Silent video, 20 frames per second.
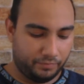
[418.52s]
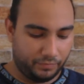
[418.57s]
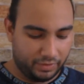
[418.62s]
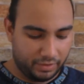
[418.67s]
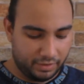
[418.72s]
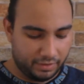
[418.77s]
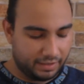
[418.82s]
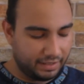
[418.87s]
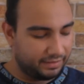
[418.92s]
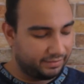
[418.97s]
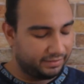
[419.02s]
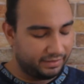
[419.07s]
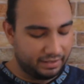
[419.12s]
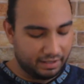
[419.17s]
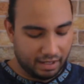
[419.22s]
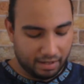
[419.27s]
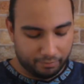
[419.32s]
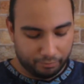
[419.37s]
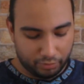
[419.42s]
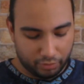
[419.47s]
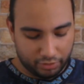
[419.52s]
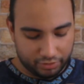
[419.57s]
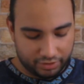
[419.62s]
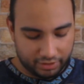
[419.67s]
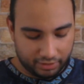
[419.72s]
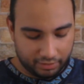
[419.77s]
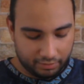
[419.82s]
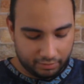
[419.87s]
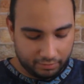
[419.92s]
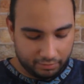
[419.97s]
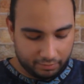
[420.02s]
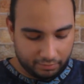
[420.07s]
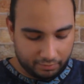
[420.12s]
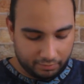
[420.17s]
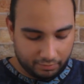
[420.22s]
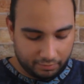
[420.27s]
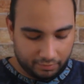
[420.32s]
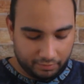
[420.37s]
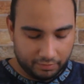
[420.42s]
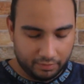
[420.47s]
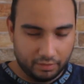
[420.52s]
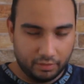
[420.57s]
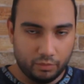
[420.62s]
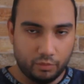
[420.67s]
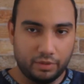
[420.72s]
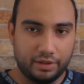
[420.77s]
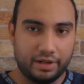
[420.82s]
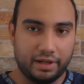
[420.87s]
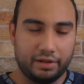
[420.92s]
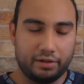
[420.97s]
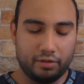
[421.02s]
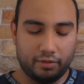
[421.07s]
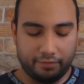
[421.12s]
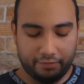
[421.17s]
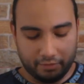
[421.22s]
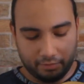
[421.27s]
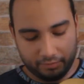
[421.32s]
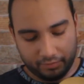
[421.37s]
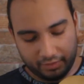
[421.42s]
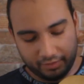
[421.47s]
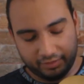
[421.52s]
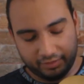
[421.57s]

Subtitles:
you can see I'm brushing when I go from the